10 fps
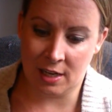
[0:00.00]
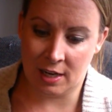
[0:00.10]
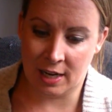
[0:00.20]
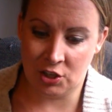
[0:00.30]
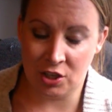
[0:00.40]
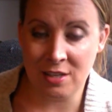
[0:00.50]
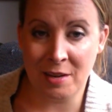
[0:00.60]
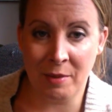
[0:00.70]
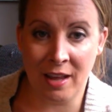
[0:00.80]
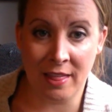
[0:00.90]
and I just
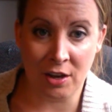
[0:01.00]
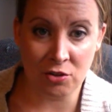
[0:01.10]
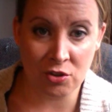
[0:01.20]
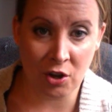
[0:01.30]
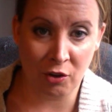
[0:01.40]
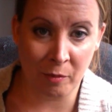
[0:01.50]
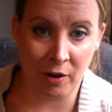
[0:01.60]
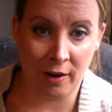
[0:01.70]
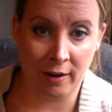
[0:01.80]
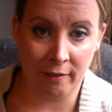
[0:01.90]
hit my $1,000
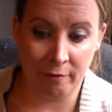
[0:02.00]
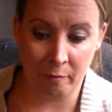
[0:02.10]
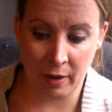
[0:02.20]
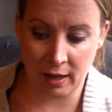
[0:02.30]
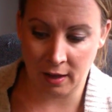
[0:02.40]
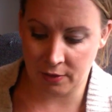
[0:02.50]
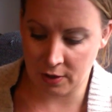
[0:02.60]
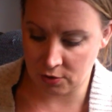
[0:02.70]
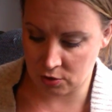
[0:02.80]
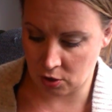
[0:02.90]
mark of making
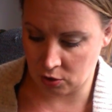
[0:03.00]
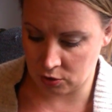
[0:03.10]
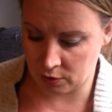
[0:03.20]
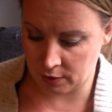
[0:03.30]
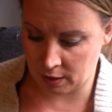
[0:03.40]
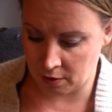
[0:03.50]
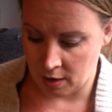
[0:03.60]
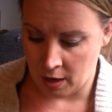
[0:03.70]
$1,000 on there.